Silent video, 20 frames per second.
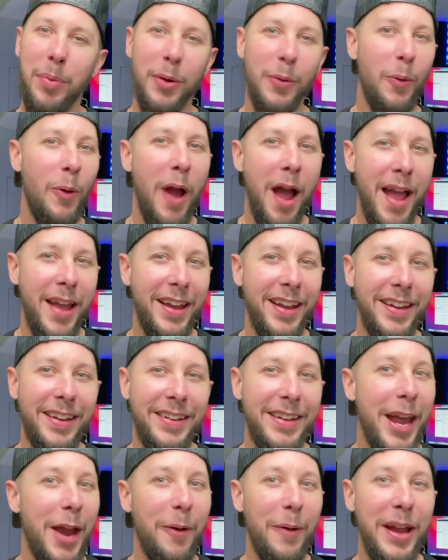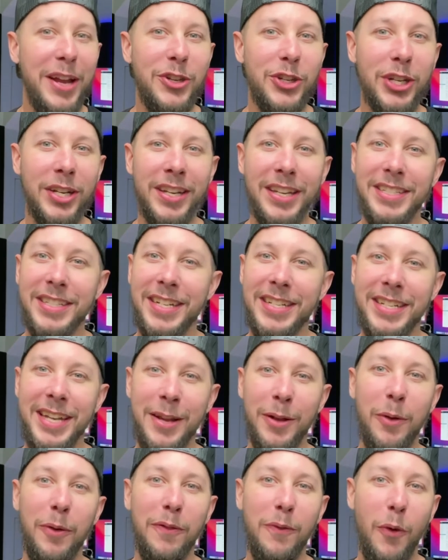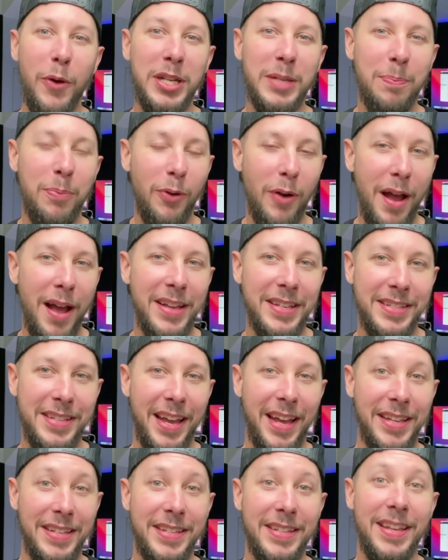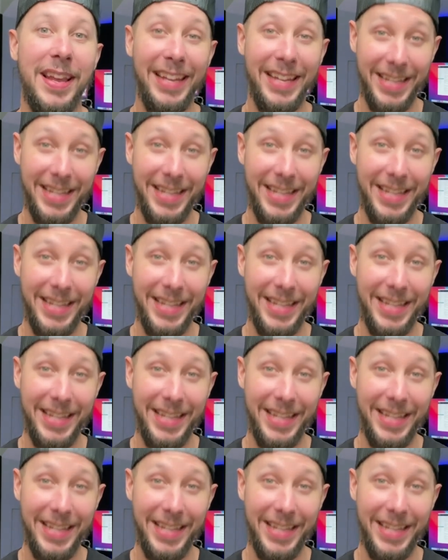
But Ryan, narration is a single voice process.